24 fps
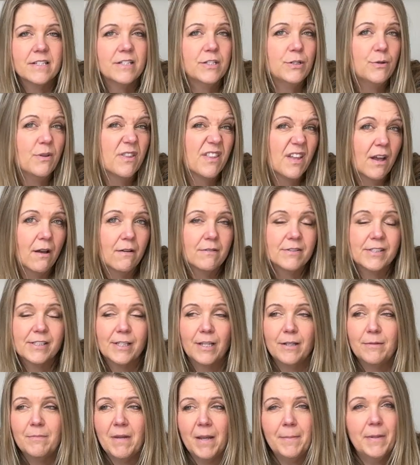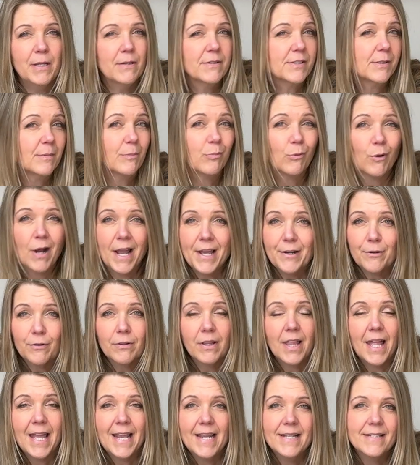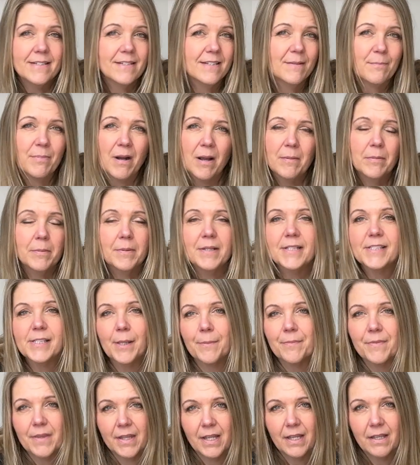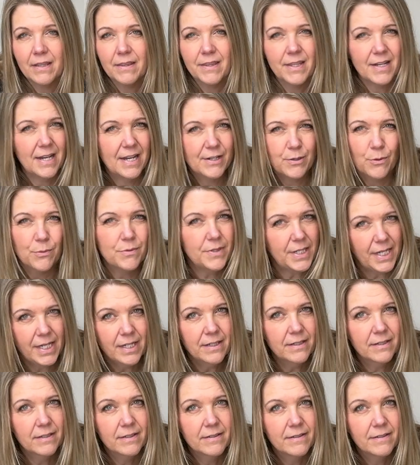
2000, maybe as a brighter light, probably something that I don't need.